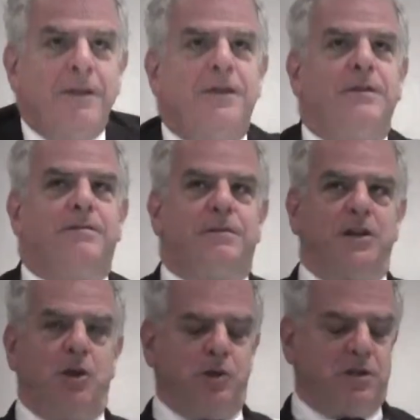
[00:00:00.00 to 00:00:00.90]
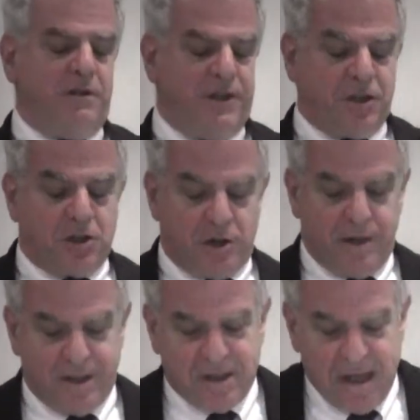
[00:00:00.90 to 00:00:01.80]
The notion of
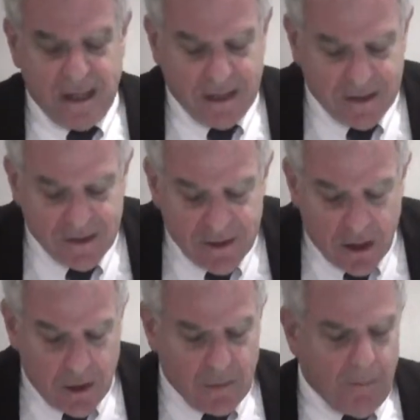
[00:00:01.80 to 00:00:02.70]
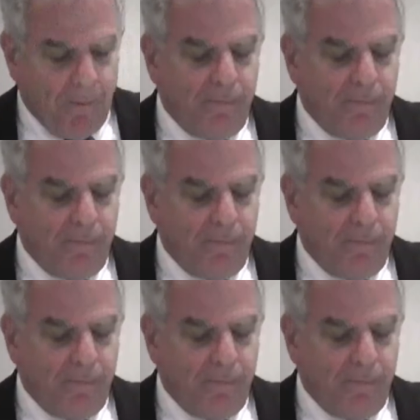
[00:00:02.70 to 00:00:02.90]
insurance is, though,